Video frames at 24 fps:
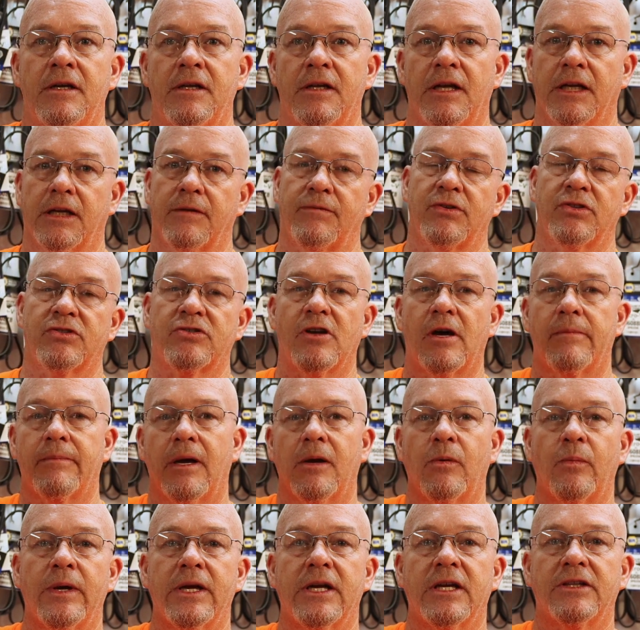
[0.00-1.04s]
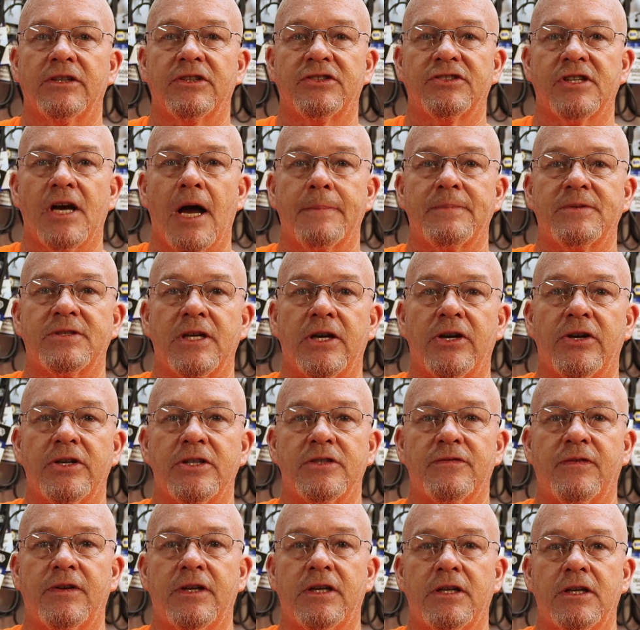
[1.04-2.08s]
Like if you saw my week in the shop
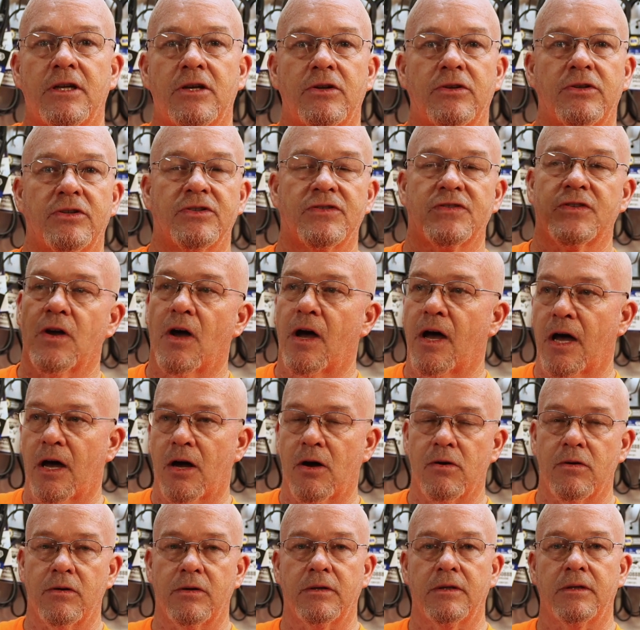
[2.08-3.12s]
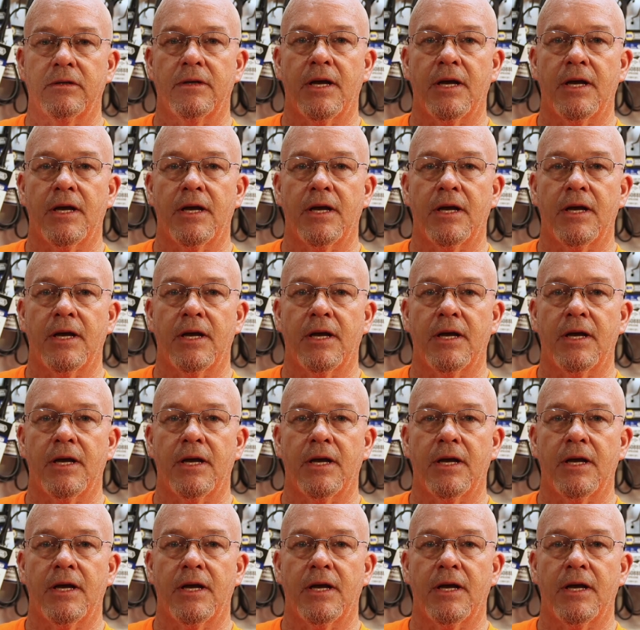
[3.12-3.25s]
series video, you saw how,